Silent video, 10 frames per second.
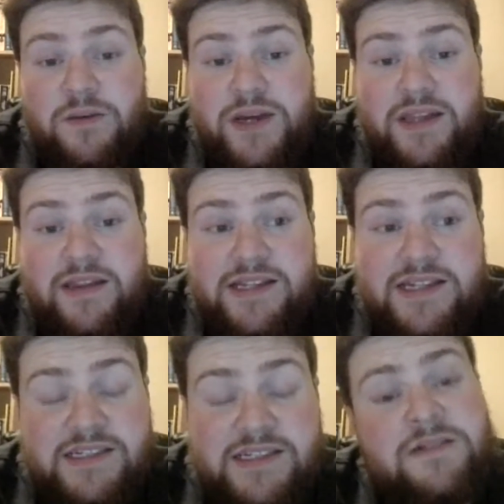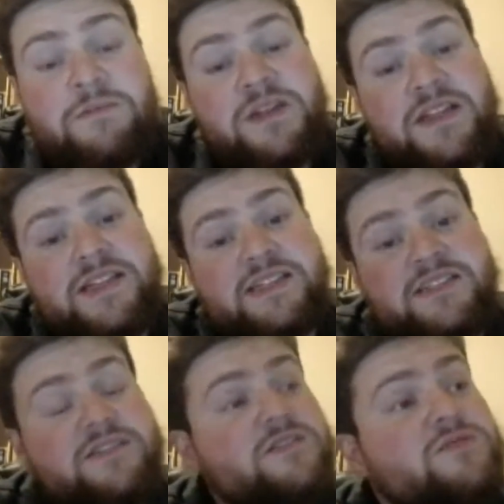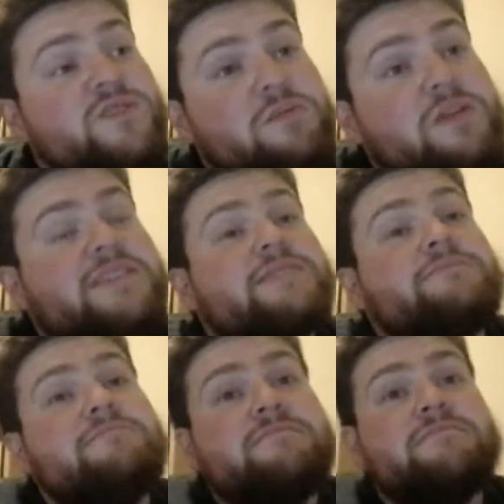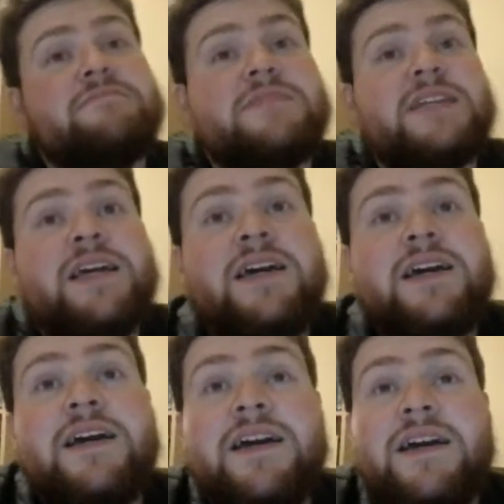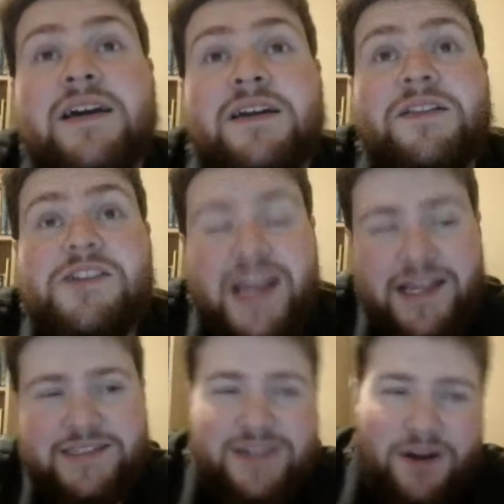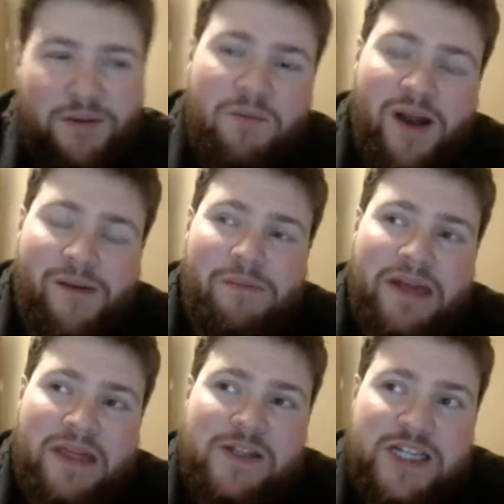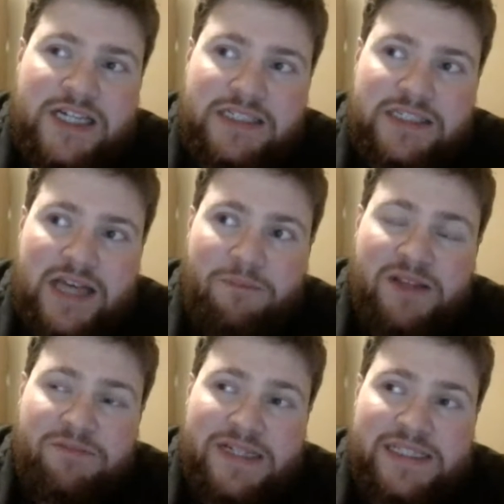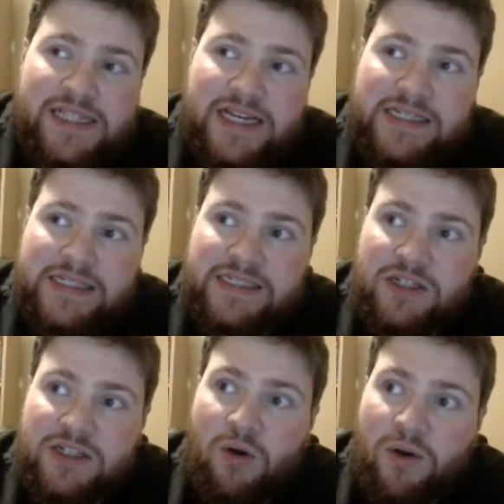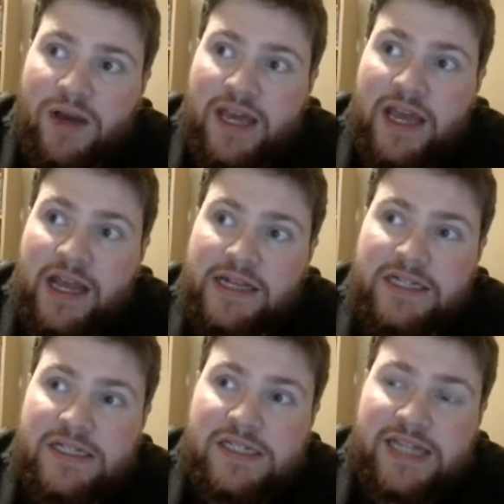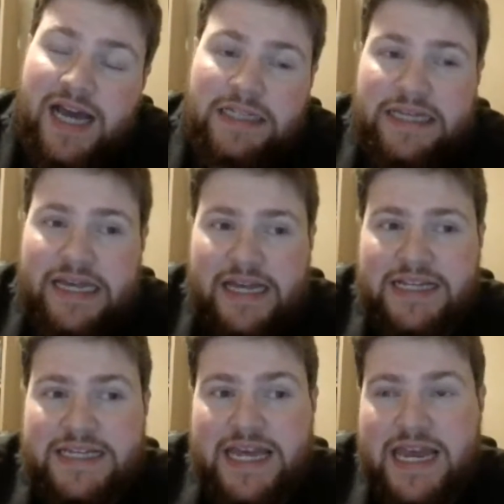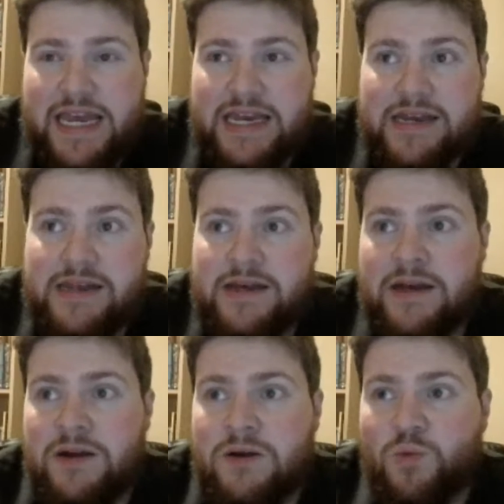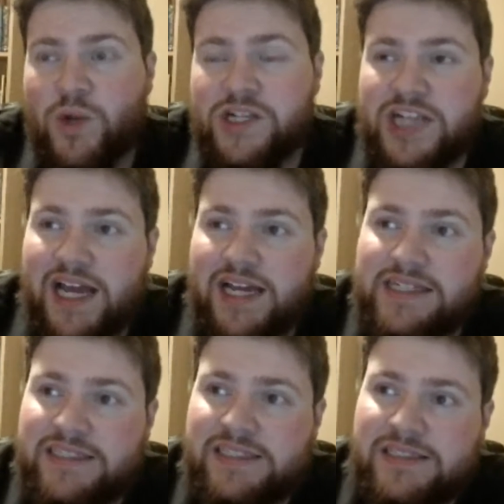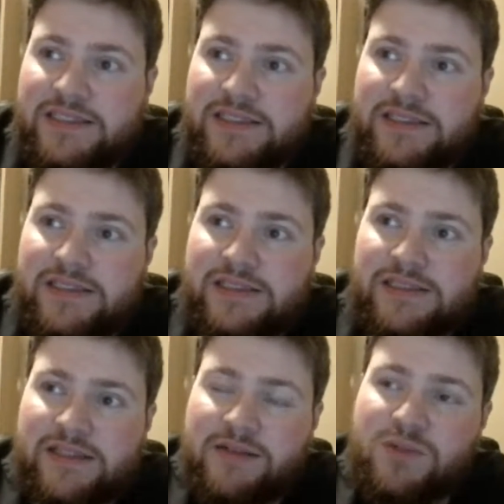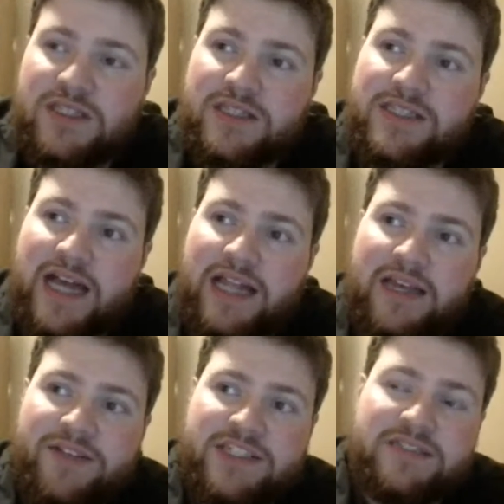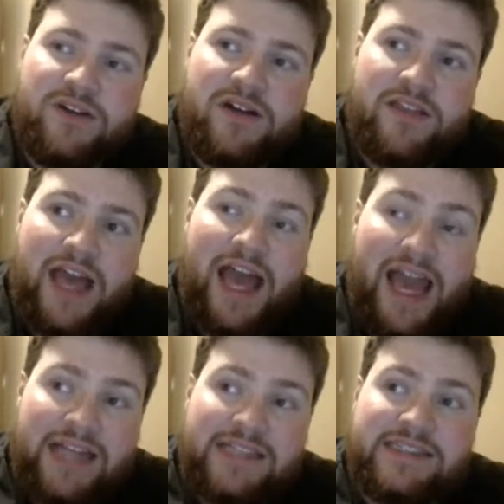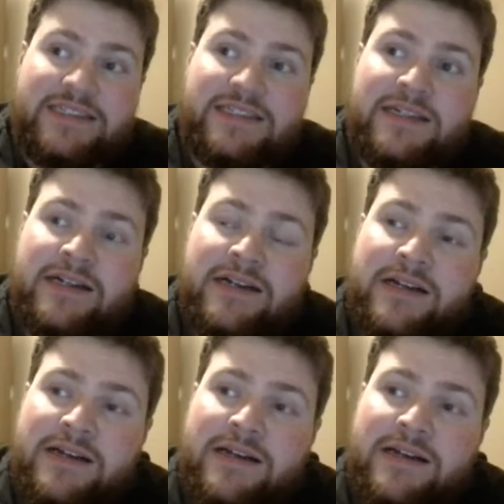in the way they did. But they did, so fair play to them. The Chase, I remember getting The Chase. I believe my dad got a Dalek tin, which had, was it the Dalek Invasion of Earth and